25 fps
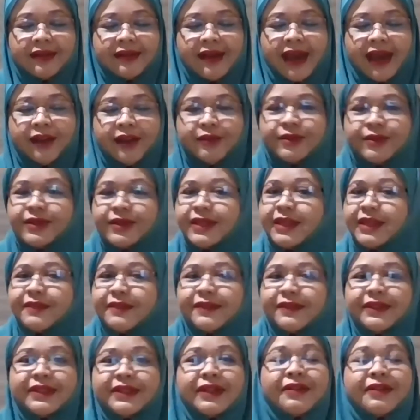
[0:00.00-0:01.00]
I couldn't
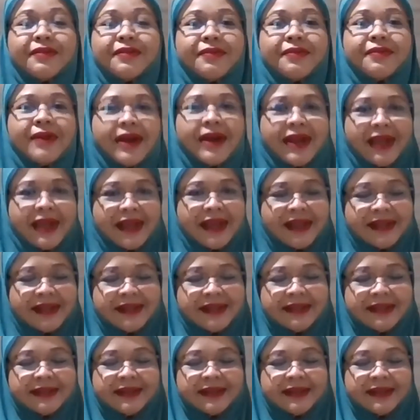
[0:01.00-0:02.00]
even cry.
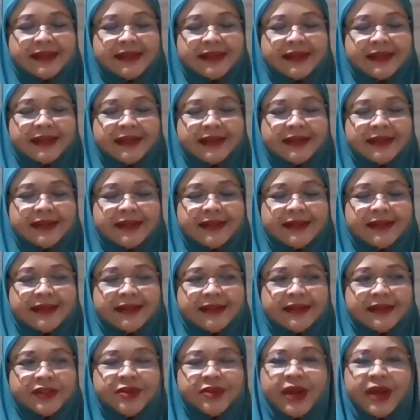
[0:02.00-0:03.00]

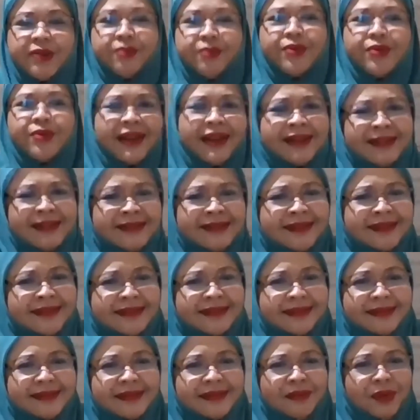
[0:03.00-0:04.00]
Should I run?
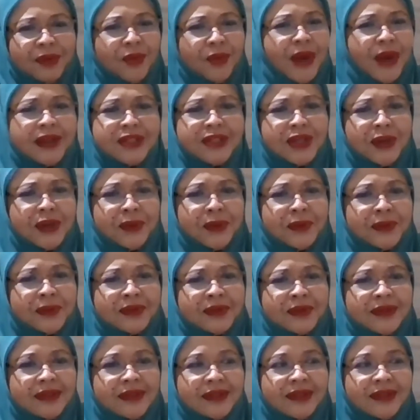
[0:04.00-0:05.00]
But where to?
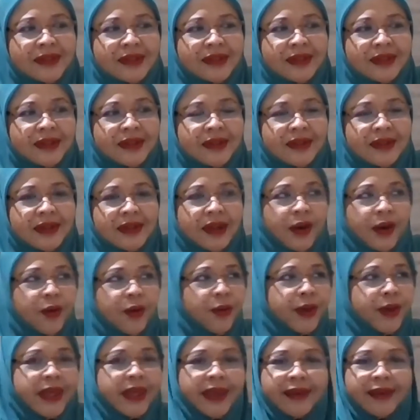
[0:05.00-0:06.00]
Oh,
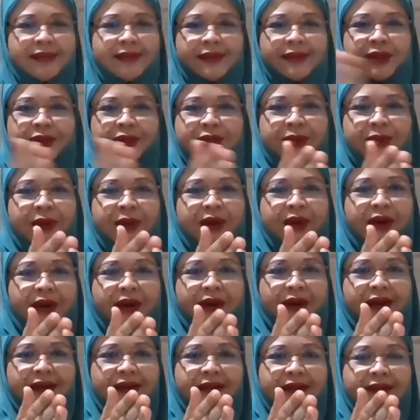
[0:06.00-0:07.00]
okay, go to a
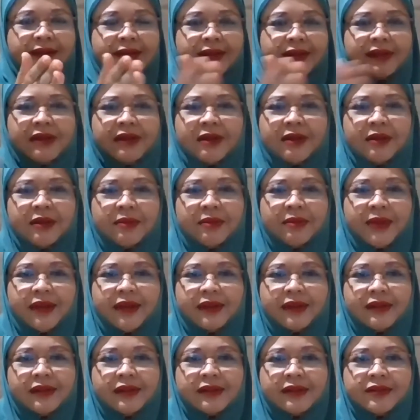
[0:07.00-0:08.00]
car. But
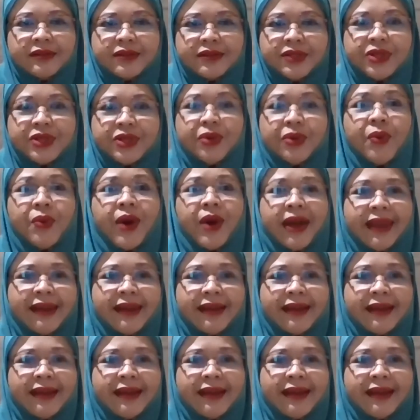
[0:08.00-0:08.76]
to do what?